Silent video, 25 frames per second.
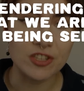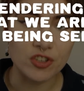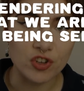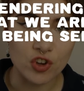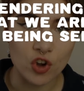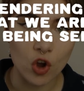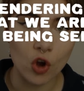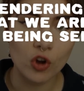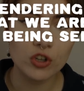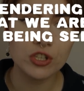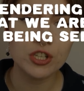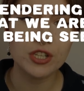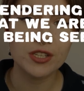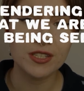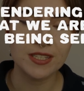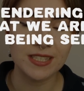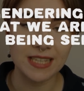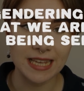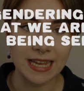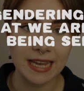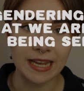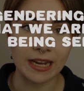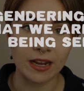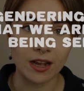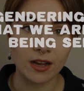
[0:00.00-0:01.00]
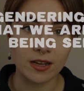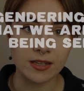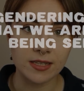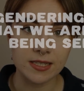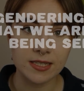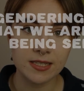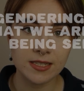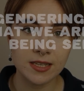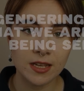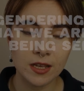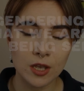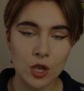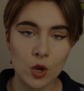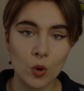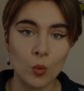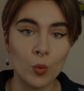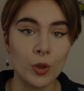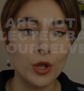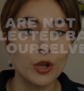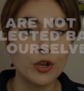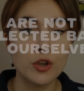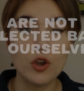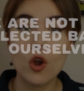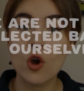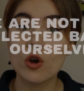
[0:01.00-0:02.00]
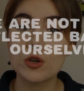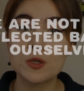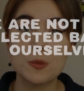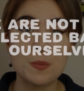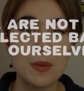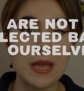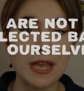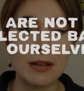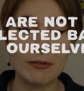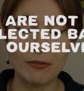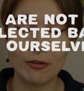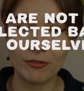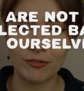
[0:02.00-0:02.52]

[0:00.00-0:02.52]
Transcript: is not seeing us we are not being